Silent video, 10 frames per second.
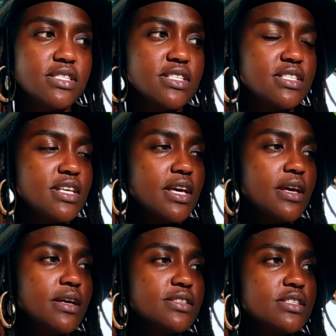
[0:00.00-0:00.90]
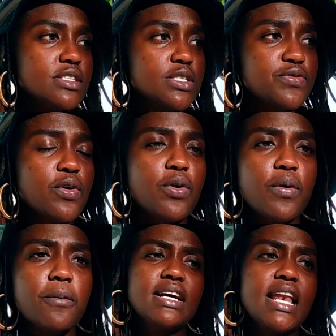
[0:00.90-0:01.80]
They say sage is
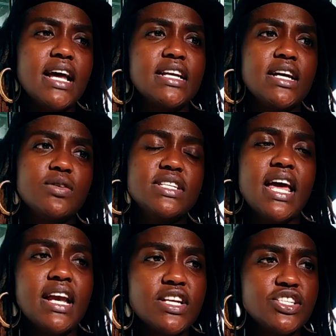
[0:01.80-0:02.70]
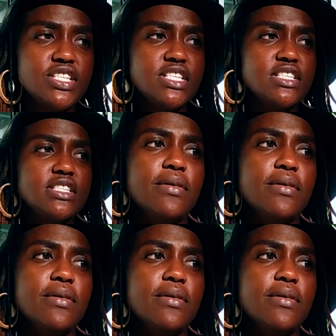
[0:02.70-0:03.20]
for clearing out energies.